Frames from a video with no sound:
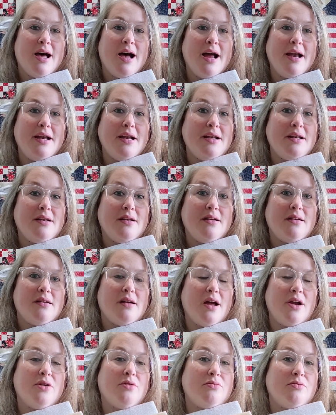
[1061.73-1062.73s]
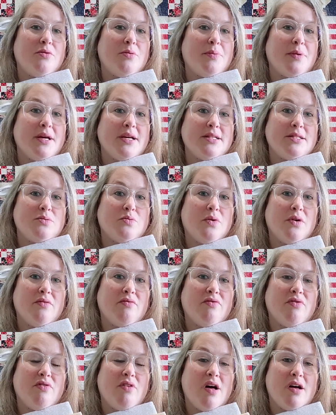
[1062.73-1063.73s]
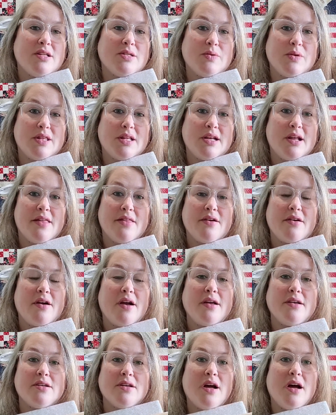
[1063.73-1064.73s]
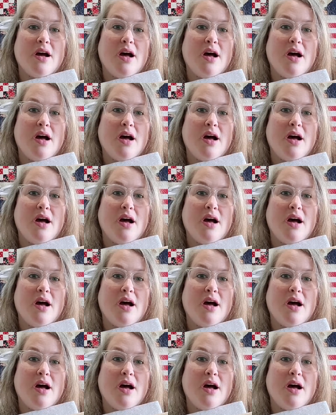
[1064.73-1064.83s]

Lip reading: I don't replace one floss with another.